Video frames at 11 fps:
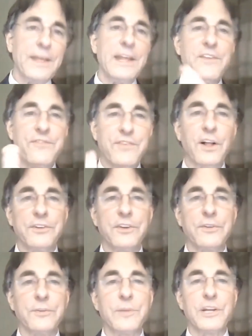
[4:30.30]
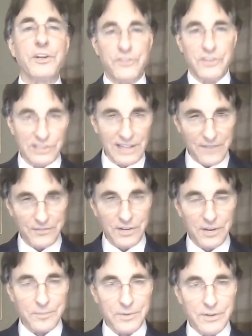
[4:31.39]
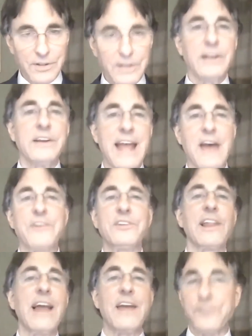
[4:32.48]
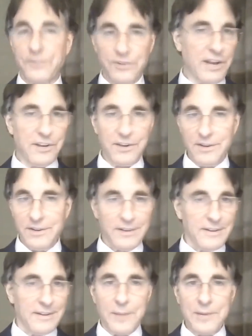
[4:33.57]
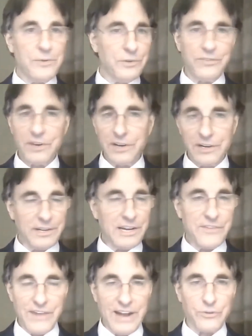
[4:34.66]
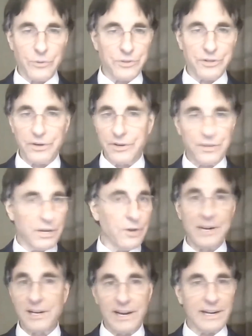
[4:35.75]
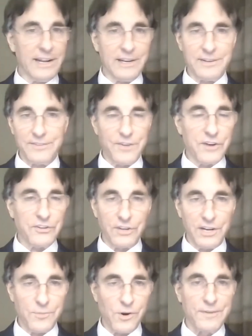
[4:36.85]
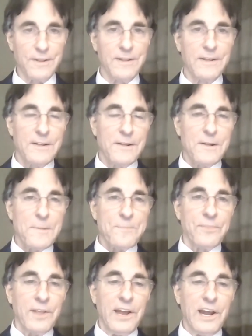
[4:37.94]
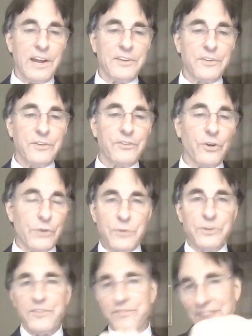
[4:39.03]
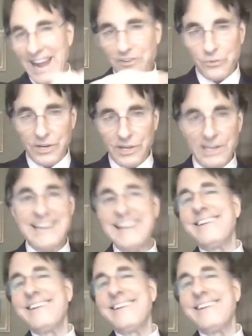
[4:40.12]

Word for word: he felt because she's left him, now his life is ended. I mean, he was very infatuated with her and thought, oh my God, I can't function anymore. And so he was infatuated, and he